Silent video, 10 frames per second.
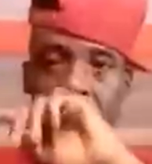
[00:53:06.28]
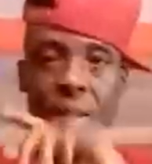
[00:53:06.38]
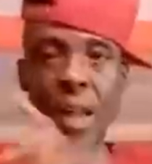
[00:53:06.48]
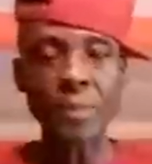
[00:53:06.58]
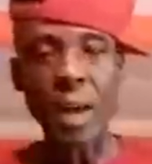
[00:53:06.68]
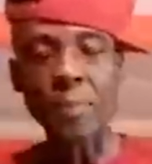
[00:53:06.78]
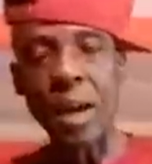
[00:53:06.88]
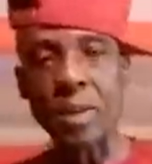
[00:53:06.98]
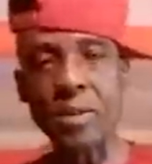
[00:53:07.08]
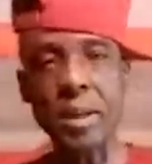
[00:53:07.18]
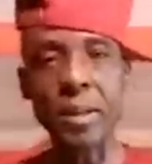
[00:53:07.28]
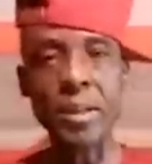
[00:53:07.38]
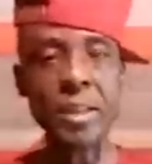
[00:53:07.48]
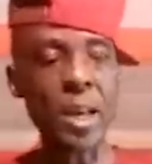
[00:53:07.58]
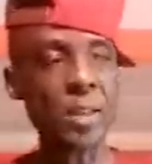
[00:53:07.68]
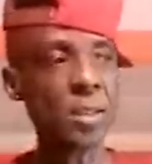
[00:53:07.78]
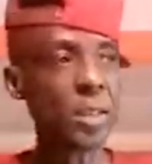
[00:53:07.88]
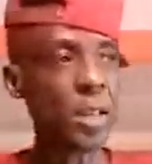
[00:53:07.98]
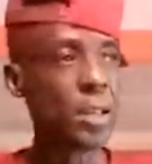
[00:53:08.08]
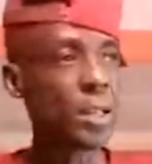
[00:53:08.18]
long time dance there, you can't
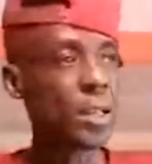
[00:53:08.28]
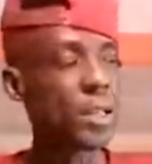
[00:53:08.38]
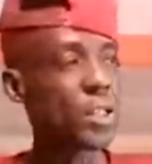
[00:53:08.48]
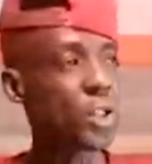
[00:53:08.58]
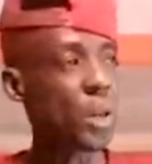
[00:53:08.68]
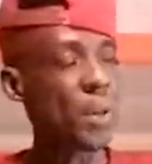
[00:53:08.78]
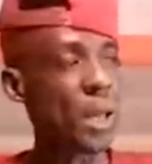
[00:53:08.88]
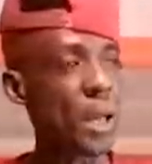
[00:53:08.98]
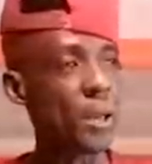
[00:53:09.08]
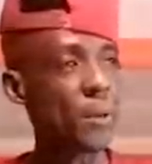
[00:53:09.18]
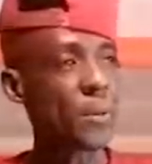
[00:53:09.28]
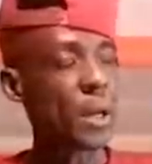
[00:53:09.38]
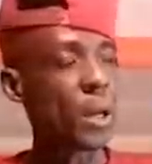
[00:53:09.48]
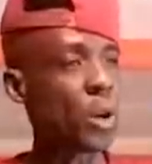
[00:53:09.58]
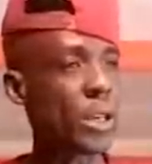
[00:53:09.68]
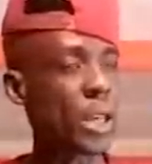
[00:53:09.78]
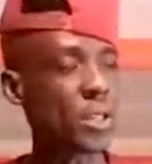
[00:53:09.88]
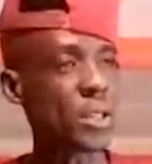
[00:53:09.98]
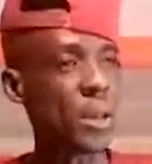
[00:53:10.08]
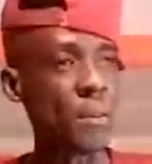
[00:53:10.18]
say Gemini. I know you can't
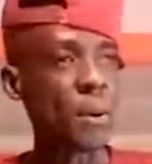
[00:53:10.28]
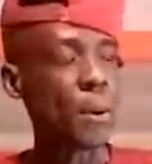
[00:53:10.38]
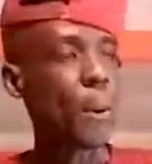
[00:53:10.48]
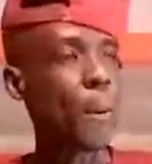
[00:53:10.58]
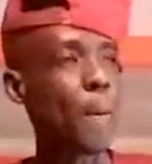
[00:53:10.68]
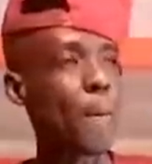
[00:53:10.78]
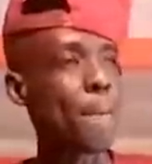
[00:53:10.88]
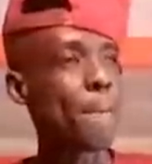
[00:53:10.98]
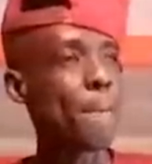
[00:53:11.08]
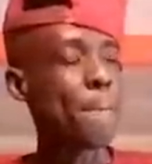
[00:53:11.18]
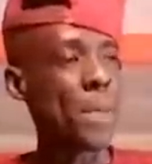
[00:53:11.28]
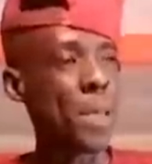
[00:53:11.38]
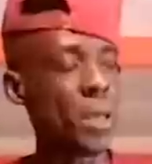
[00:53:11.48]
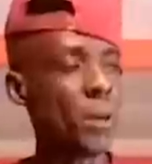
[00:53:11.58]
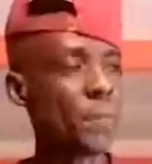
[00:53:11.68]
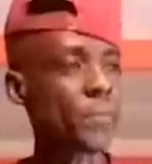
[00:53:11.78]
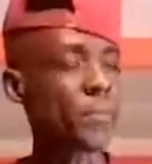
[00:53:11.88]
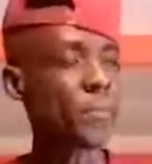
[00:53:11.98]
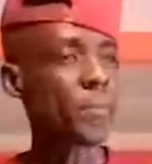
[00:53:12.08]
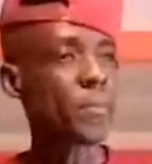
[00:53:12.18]
say me
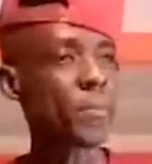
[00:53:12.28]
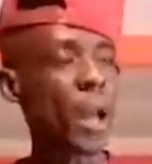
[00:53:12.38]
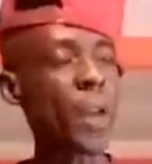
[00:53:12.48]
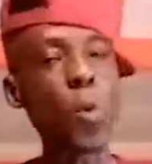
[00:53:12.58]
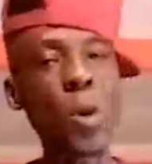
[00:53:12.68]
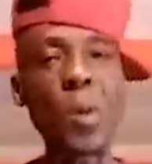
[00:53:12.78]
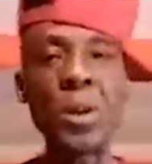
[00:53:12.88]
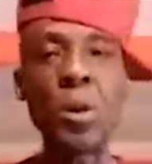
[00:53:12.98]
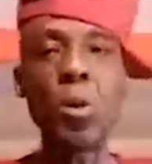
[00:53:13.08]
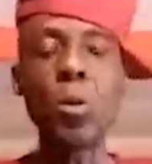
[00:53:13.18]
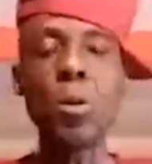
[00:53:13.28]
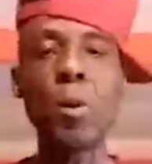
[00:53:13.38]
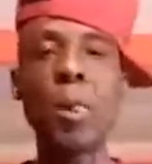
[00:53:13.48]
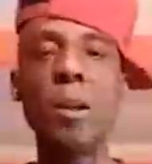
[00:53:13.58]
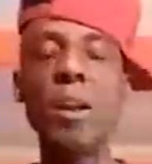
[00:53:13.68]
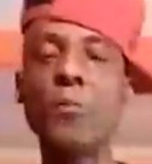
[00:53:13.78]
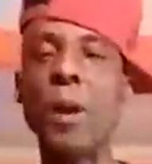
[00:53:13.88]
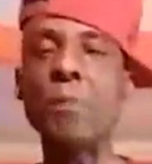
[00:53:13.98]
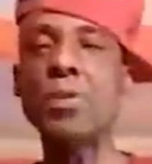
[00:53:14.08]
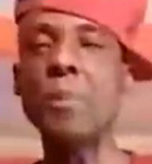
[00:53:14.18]
and the whole of we know left from
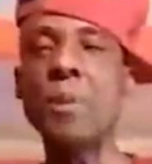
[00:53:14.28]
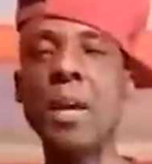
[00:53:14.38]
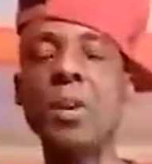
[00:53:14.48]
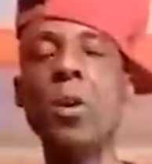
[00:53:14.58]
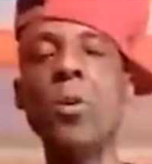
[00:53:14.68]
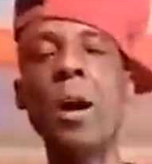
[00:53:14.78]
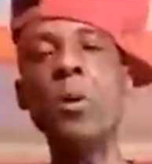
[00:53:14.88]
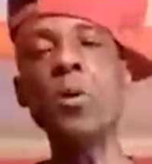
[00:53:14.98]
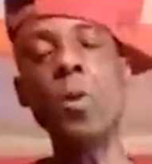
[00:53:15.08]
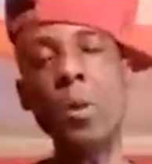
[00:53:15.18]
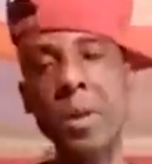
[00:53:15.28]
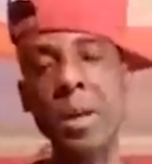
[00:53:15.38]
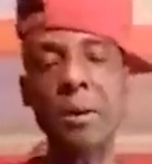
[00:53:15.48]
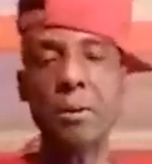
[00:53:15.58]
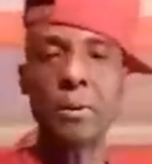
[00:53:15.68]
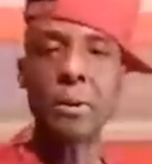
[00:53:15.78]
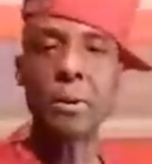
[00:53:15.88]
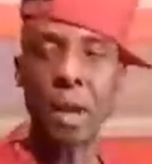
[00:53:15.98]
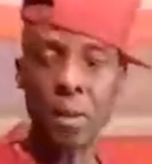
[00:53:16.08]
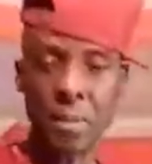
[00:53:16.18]
Gemini now and the whole of we there.
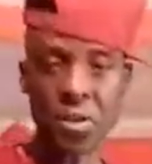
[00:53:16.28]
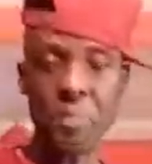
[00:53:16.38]
I met your